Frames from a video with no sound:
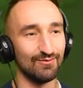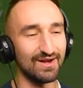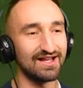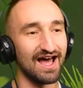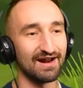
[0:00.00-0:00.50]

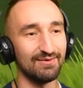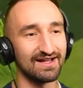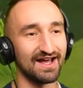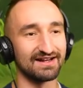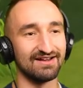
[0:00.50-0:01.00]
We gotta, we
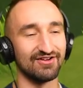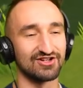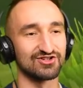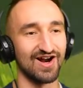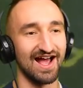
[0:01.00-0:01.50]
gotta give it
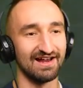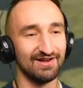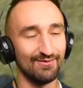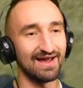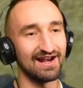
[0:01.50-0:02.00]
a try.
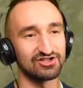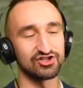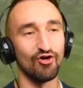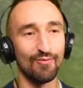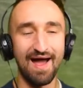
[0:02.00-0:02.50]
We gotta
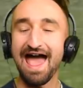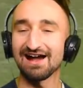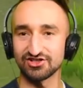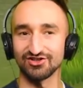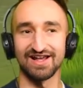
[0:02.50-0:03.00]
show them
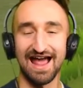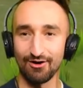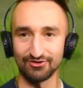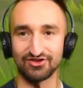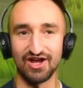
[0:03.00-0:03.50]
actually
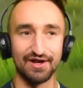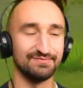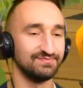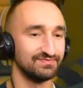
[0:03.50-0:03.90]
how it's done.